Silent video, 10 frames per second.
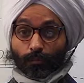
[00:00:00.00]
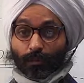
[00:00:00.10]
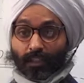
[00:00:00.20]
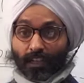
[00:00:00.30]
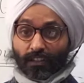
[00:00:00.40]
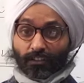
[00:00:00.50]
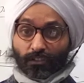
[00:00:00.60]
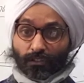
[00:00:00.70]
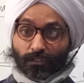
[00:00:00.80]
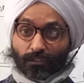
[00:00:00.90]

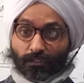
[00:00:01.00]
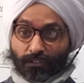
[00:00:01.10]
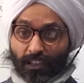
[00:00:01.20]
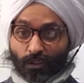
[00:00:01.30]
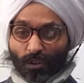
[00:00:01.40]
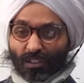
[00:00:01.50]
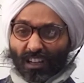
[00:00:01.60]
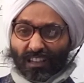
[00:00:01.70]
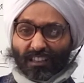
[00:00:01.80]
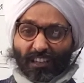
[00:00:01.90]
Because they know you
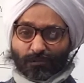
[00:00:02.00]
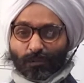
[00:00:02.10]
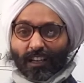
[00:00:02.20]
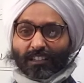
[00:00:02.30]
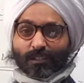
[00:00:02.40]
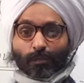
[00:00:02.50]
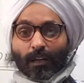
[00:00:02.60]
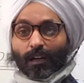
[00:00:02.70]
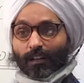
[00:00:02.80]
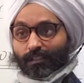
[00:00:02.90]
got a knife behind your
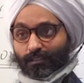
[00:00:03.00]
back.